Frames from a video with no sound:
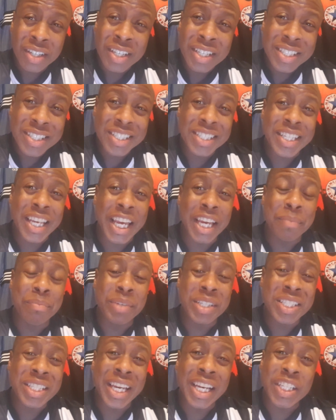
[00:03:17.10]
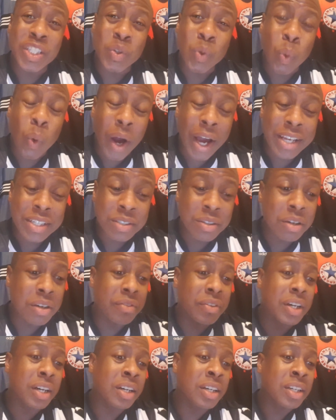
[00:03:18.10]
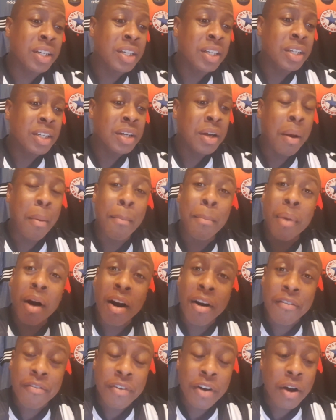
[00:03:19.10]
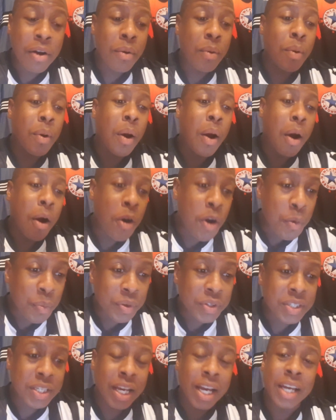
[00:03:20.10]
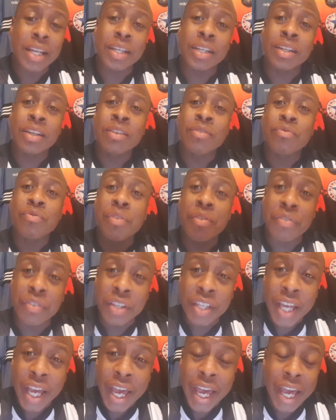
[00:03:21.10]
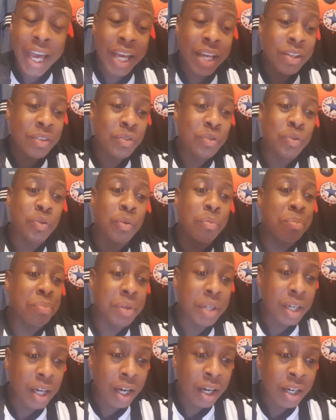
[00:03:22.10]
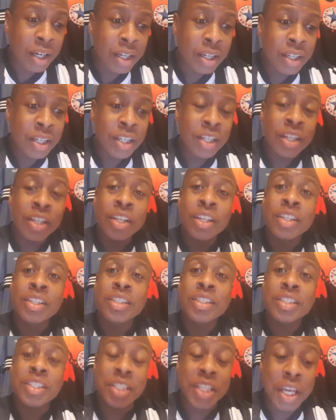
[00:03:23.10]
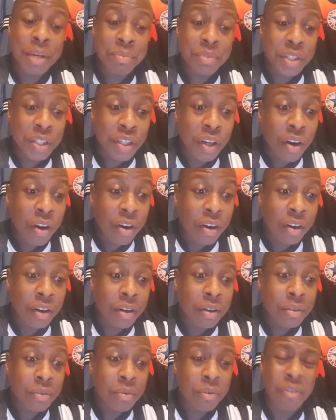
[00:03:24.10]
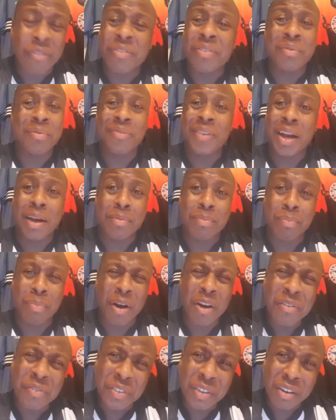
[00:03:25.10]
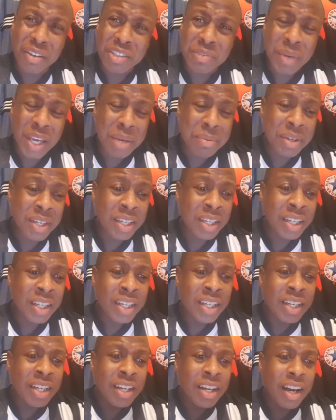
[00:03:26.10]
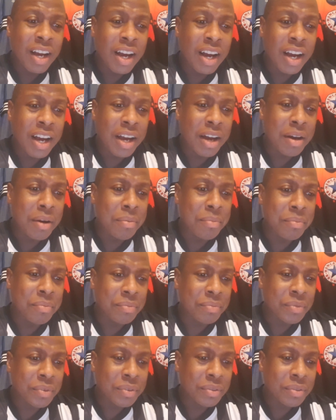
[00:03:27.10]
same mistake twice over. Marveau, Obertan, Riviere, Dumbia, CM De Jong, or in fact both De Jong maybe, Emil